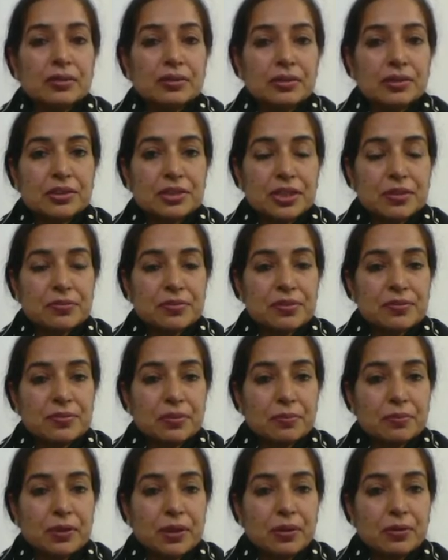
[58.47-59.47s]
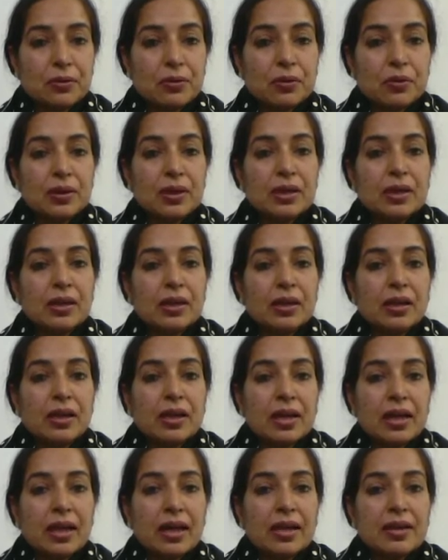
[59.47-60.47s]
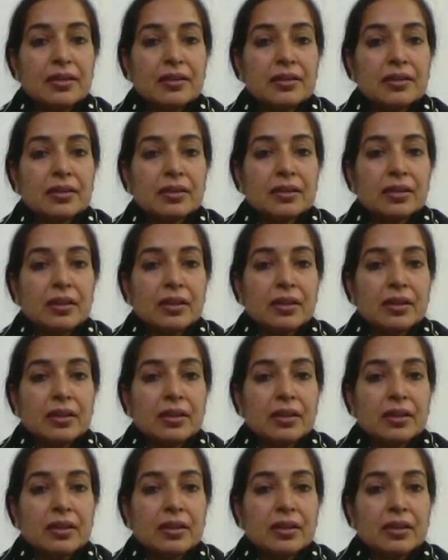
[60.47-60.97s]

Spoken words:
She was from Bengal, and